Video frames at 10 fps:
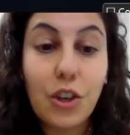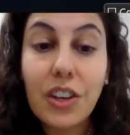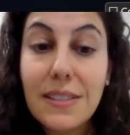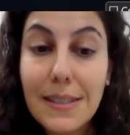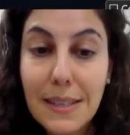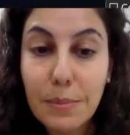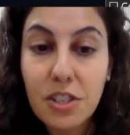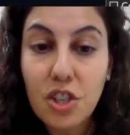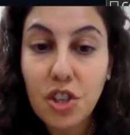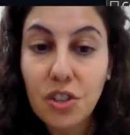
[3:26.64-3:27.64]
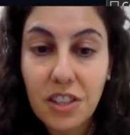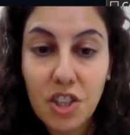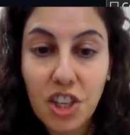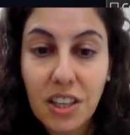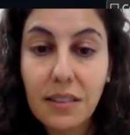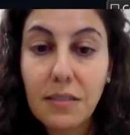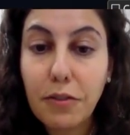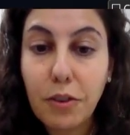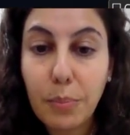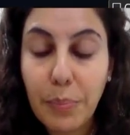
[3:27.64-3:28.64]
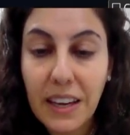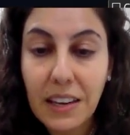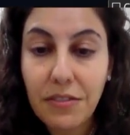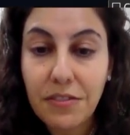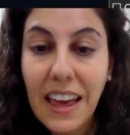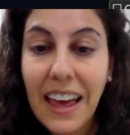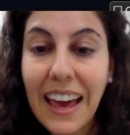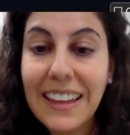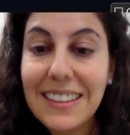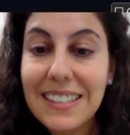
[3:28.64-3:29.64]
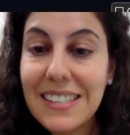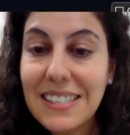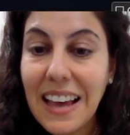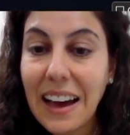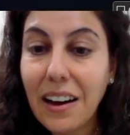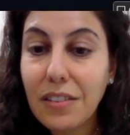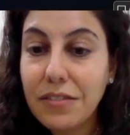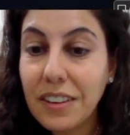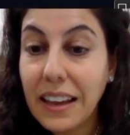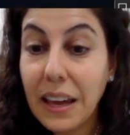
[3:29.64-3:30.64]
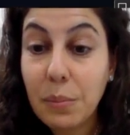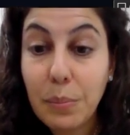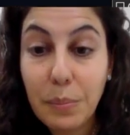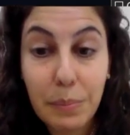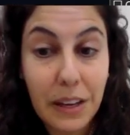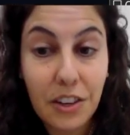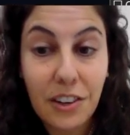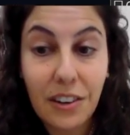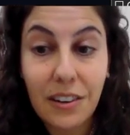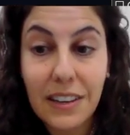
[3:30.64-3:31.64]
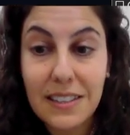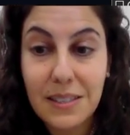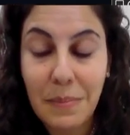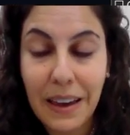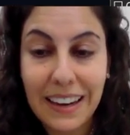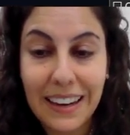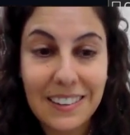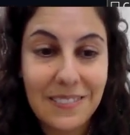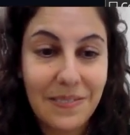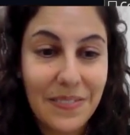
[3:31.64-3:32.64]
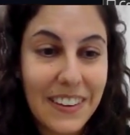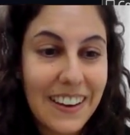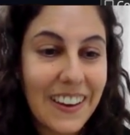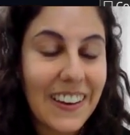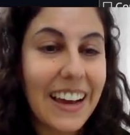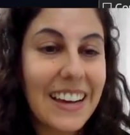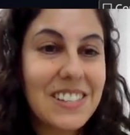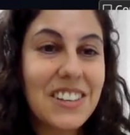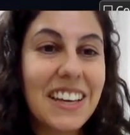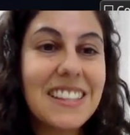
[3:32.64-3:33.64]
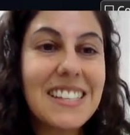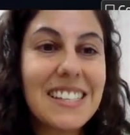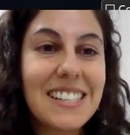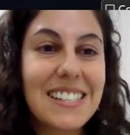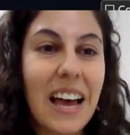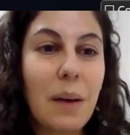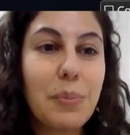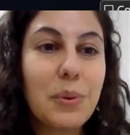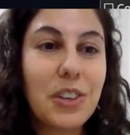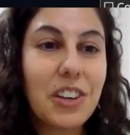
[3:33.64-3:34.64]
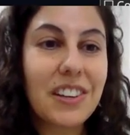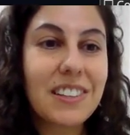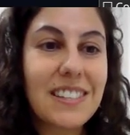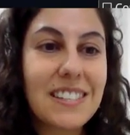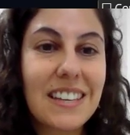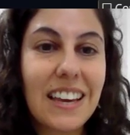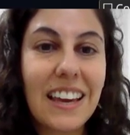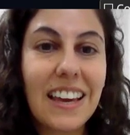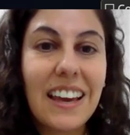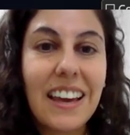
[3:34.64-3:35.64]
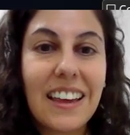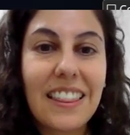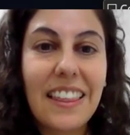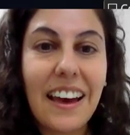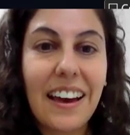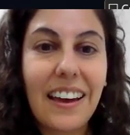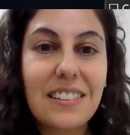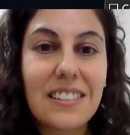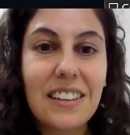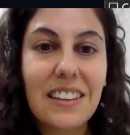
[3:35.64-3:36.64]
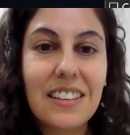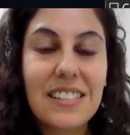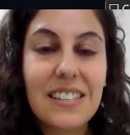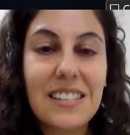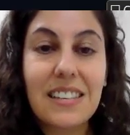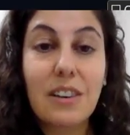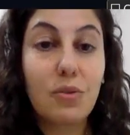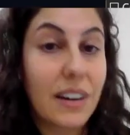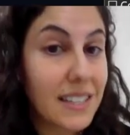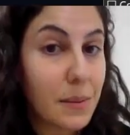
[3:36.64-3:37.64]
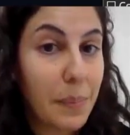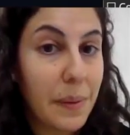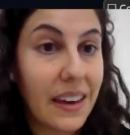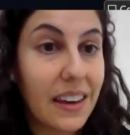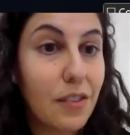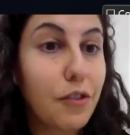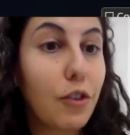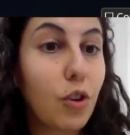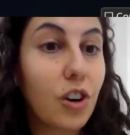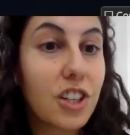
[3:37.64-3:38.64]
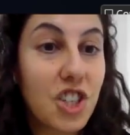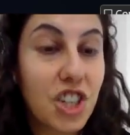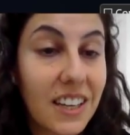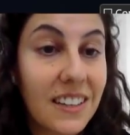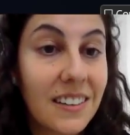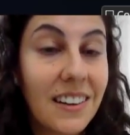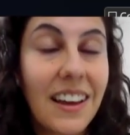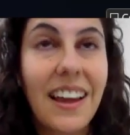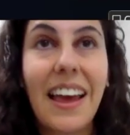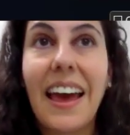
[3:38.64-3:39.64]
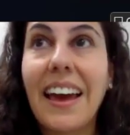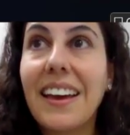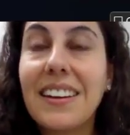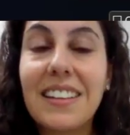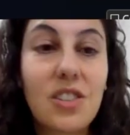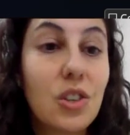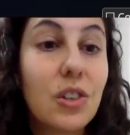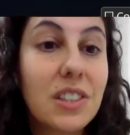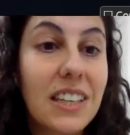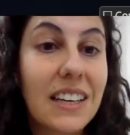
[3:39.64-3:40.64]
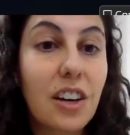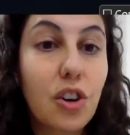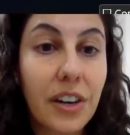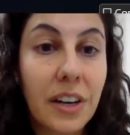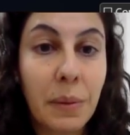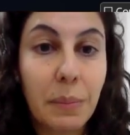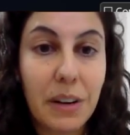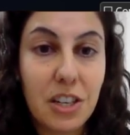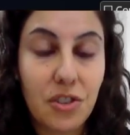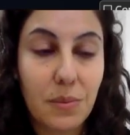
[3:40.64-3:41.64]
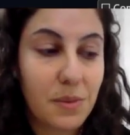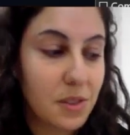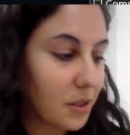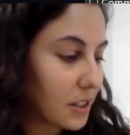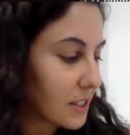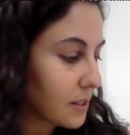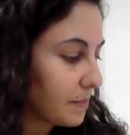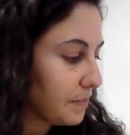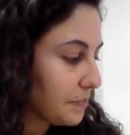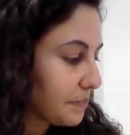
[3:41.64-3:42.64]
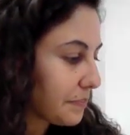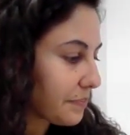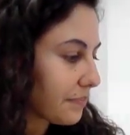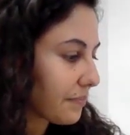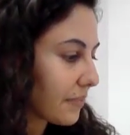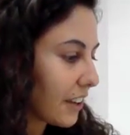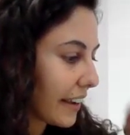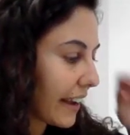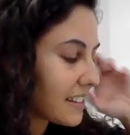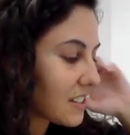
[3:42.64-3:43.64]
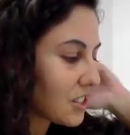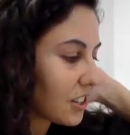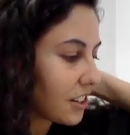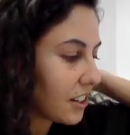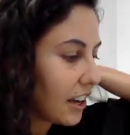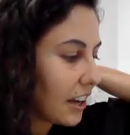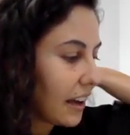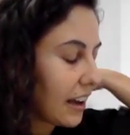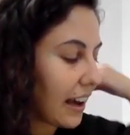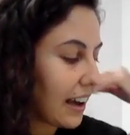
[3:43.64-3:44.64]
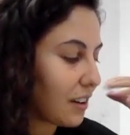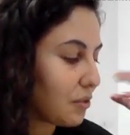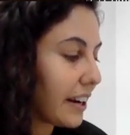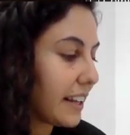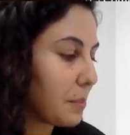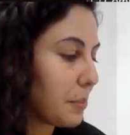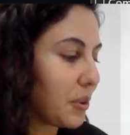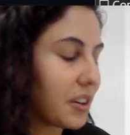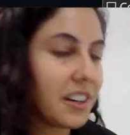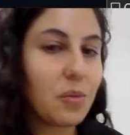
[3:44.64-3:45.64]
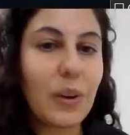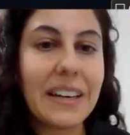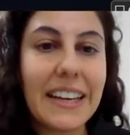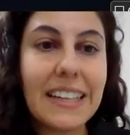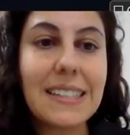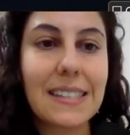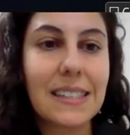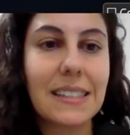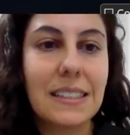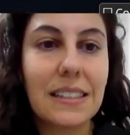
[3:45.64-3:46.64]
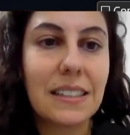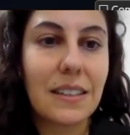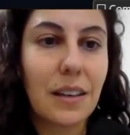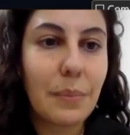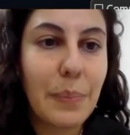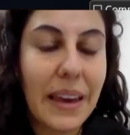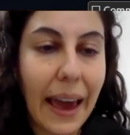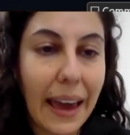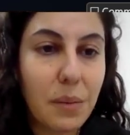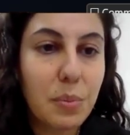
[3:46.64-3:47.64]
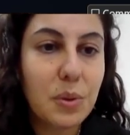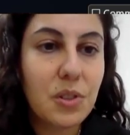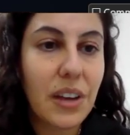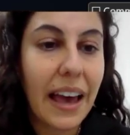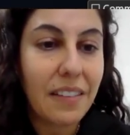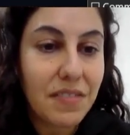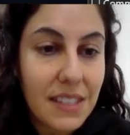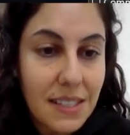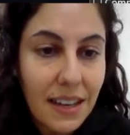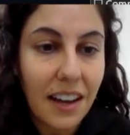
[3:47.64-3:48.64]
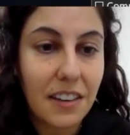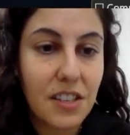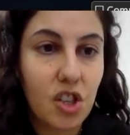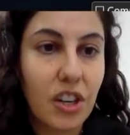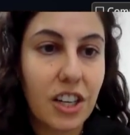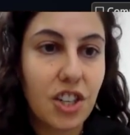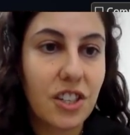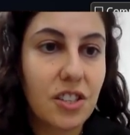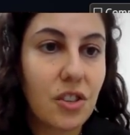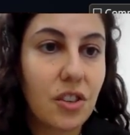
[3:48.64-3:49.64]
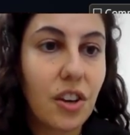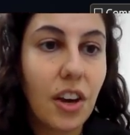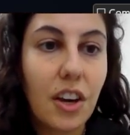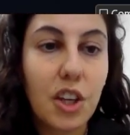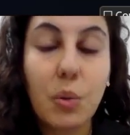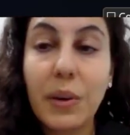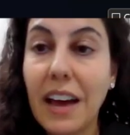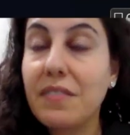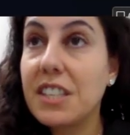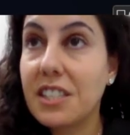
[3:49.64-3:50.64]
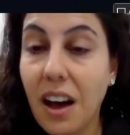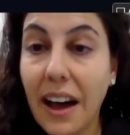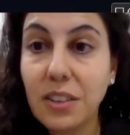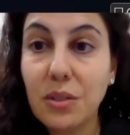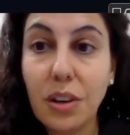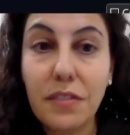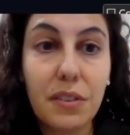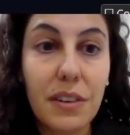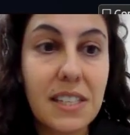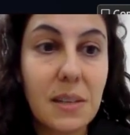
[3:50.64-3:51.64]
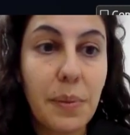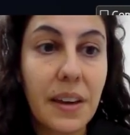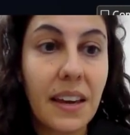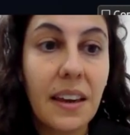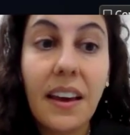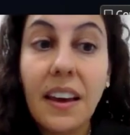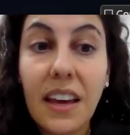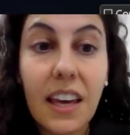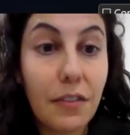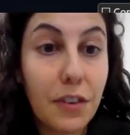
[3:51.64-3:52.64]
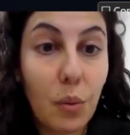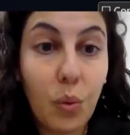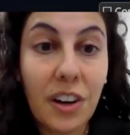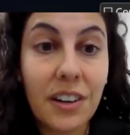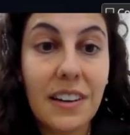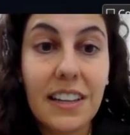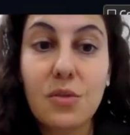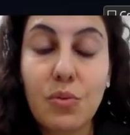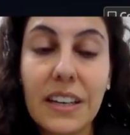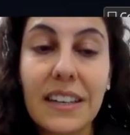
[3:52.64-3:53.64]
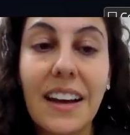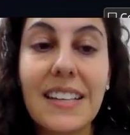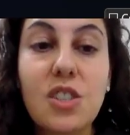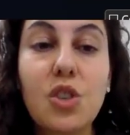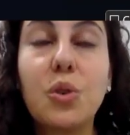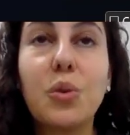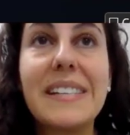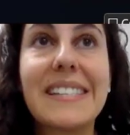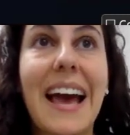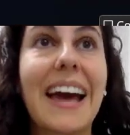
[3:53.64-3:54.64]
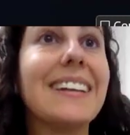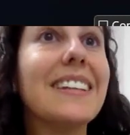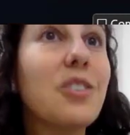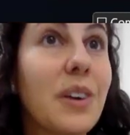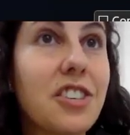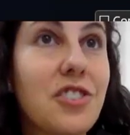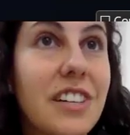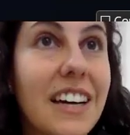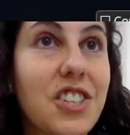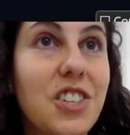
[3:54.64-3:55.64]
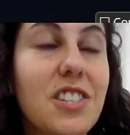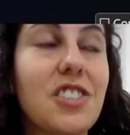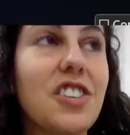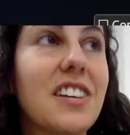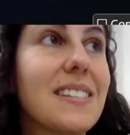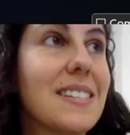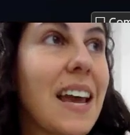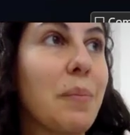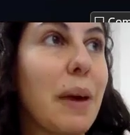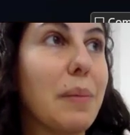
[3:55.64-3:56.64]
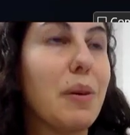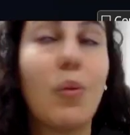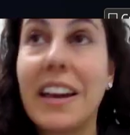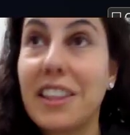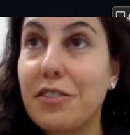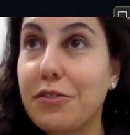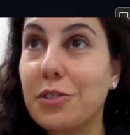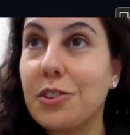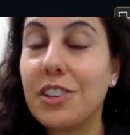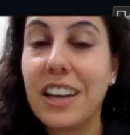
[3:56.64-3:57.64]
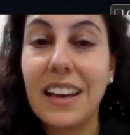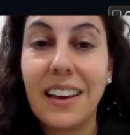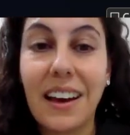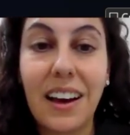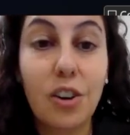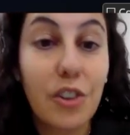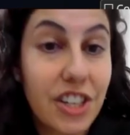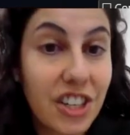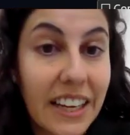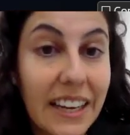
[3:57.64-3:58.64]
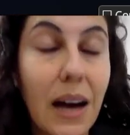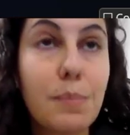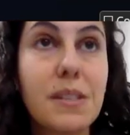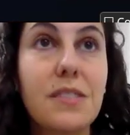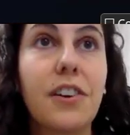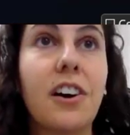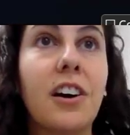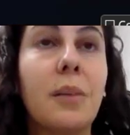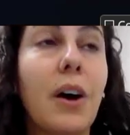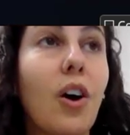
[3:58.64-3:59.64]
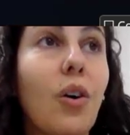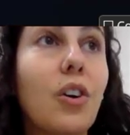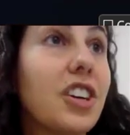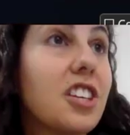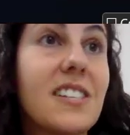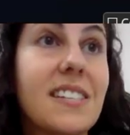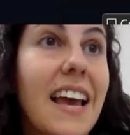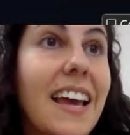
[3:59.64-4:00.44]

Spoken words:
You can substitute the chicken for beef, and this is how filet mignon is made. Okay, so in this example, you can see that this is a recipe for chicken and it's cooked in a creamy mushroom sauce. Okay, so really important, we need to be able to have this kind of structure. So you would have the title of the recipe. If you want, it's really nice to always add a little introduction. So you could say maybe where the food originally comes from, or you could just